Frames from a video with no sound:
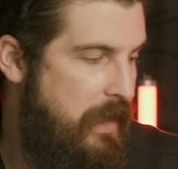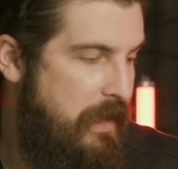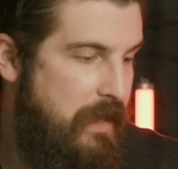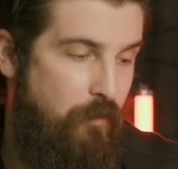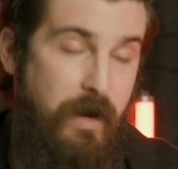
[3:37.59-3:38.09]

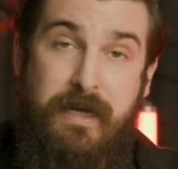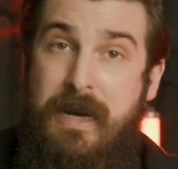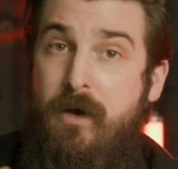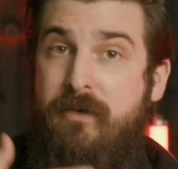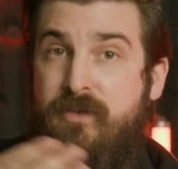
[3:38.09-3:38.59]
Right
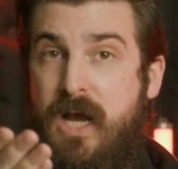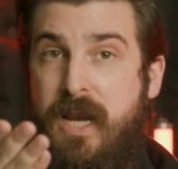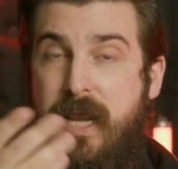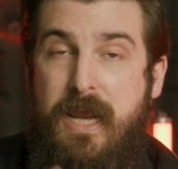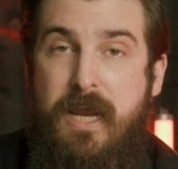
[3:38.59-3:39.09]
now I've
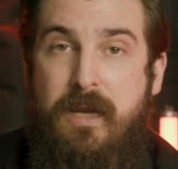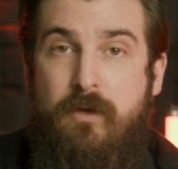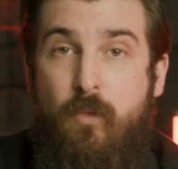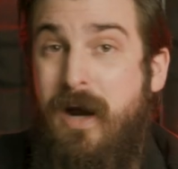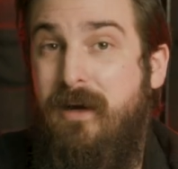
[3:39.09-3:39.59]
got
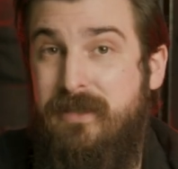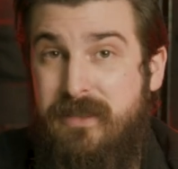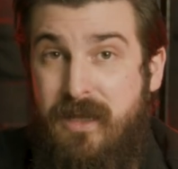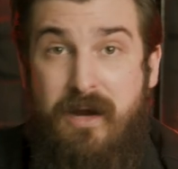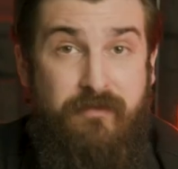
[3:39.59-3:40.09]
a
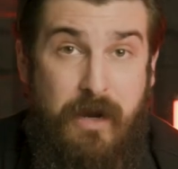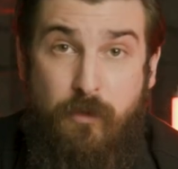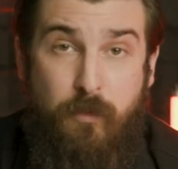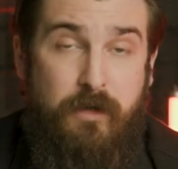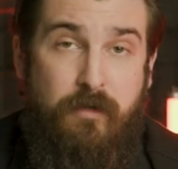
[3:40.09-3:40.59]
wireless lav. That
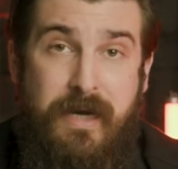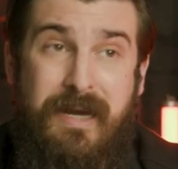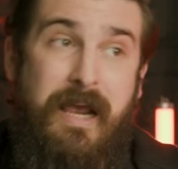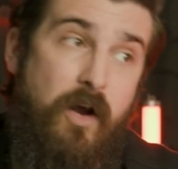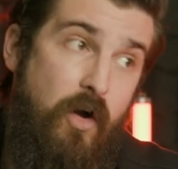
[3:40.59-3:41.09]
would work
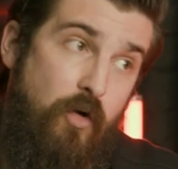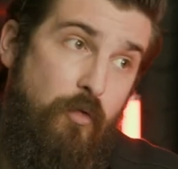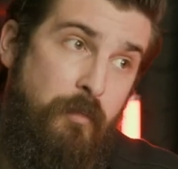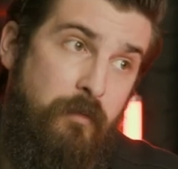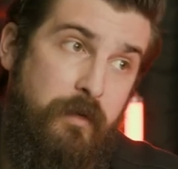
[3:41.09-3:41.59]
great at
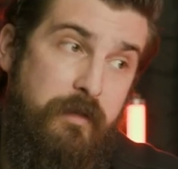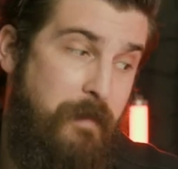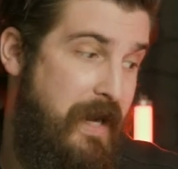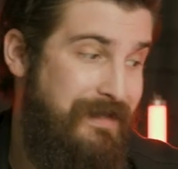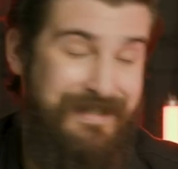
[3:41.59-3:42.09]
home with
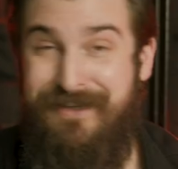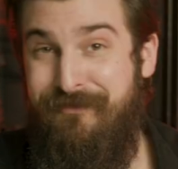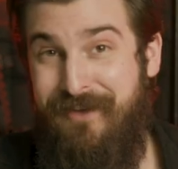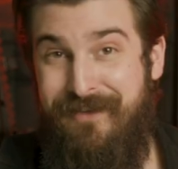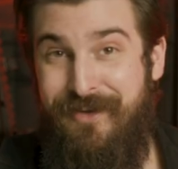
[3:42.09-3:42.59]
my
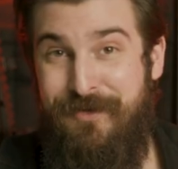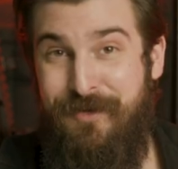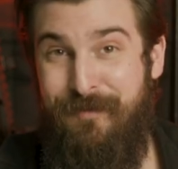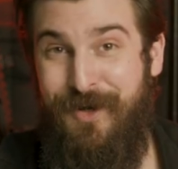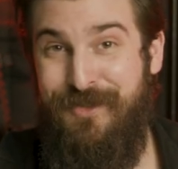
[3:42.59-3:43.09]

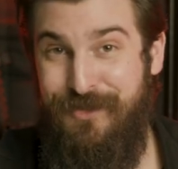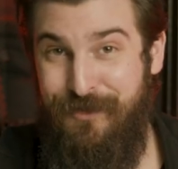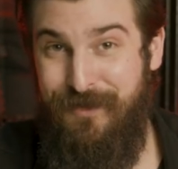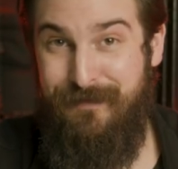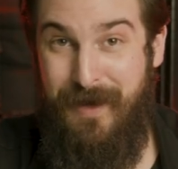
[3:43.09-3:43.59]
C500 Mark
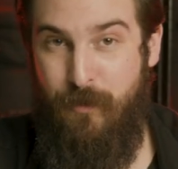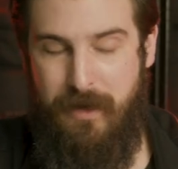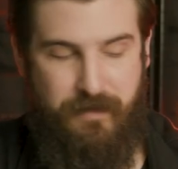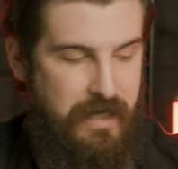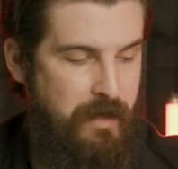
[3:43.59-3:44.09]
II as my
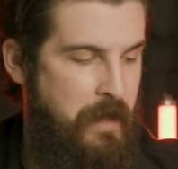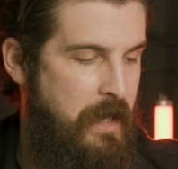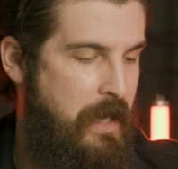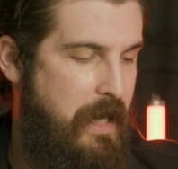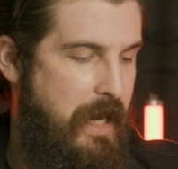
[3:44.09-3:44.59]
webcam.
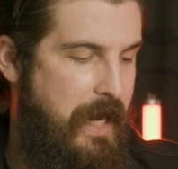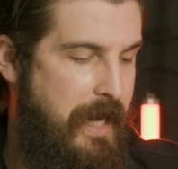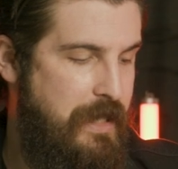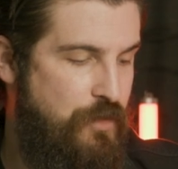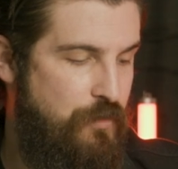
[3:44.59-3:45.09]

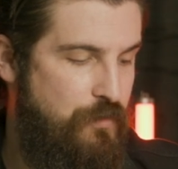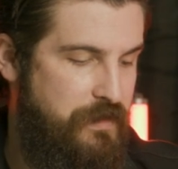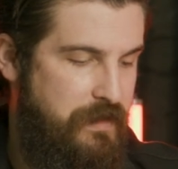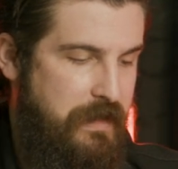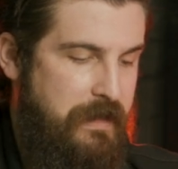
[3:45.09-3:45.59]
I
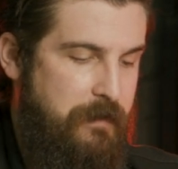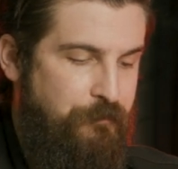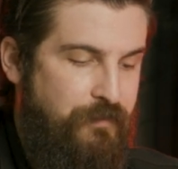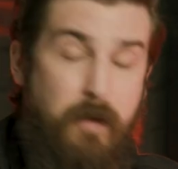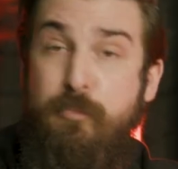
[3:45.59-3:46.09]
use
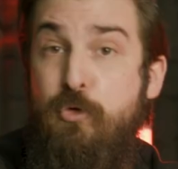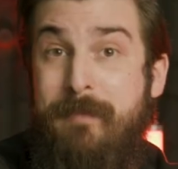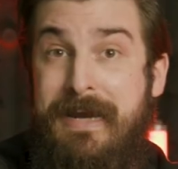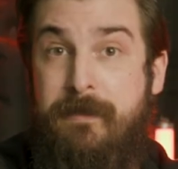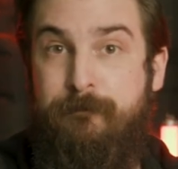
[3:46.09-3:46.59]
a boom
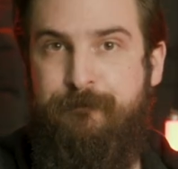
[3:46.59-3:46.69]
mic.